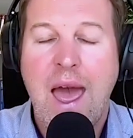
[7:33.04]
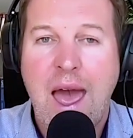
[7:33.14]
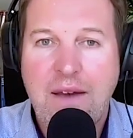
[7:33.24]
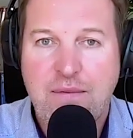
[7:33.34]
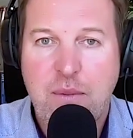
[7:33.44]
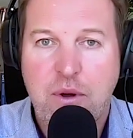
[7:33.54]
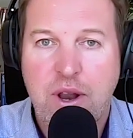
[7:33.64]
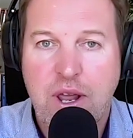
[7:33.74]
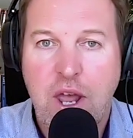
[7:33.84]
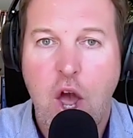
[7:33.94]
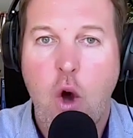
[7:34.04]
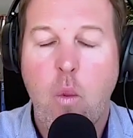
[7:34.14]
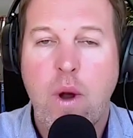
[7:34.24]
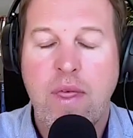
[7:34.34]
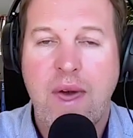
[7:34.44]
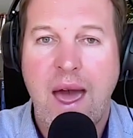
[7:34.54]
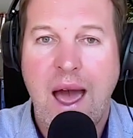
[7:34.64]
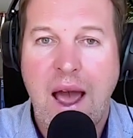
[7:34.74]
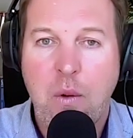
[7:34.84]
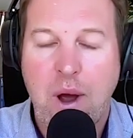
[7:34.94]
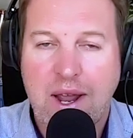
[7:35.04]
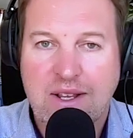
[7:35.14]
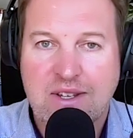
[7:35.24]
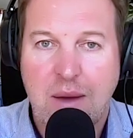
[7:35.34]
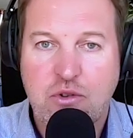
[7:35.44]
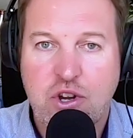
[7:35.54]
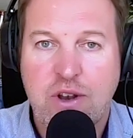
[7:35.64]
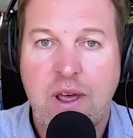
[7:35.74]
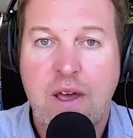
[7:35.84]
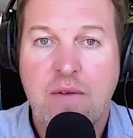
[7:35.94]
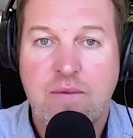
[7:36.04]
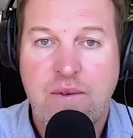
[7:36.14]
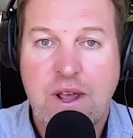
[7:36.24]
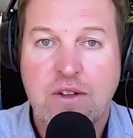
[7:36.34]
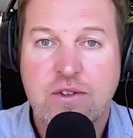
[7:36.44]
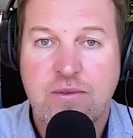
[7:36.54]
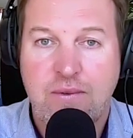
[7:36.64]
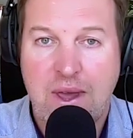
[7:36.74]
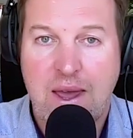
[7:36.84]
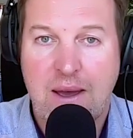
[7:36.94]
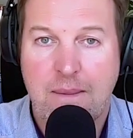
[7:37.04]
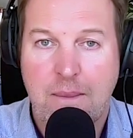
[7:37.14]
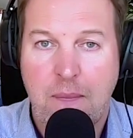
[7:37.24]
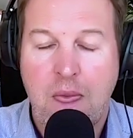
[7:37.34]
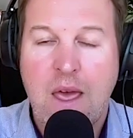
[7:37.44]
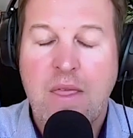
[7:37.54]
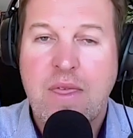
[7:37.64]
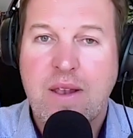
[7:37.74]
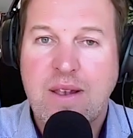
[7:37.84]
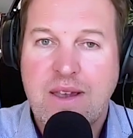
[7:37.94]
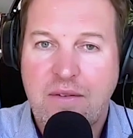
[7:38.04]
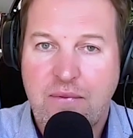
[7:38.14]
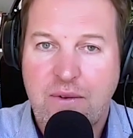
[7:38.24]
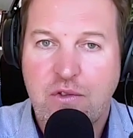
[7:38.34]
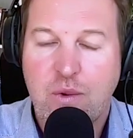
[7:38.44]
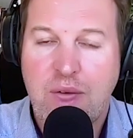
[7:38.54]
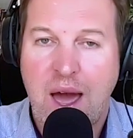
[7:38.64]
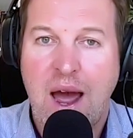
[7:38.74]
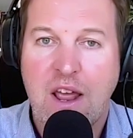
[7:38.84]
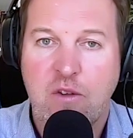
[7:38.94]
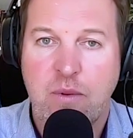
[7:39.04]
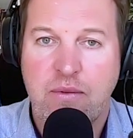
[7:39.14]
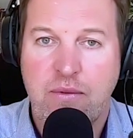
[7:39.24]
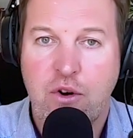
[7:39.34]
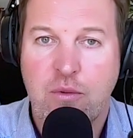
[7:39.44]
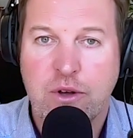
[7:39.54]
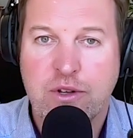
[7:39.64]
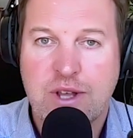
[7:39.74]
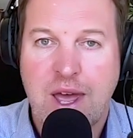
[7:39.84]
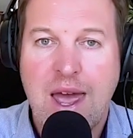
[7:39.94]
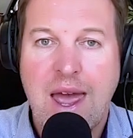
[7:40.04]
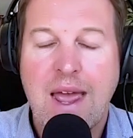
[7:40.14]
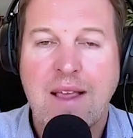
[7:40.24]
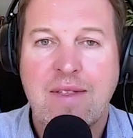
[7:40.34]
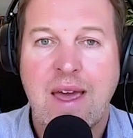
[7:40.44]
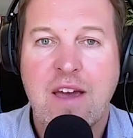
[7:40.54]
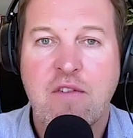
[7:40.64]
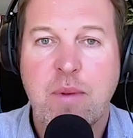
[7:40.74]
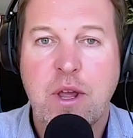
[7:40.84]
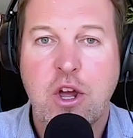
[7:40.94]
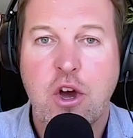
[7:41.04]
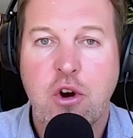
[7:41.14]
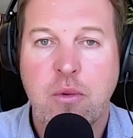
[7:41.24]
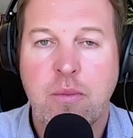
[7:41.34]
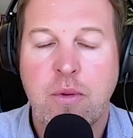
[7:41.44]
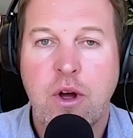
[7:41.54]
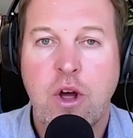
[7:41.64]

Everybody, without exception, feels fear. The difference with the highest performers is they have become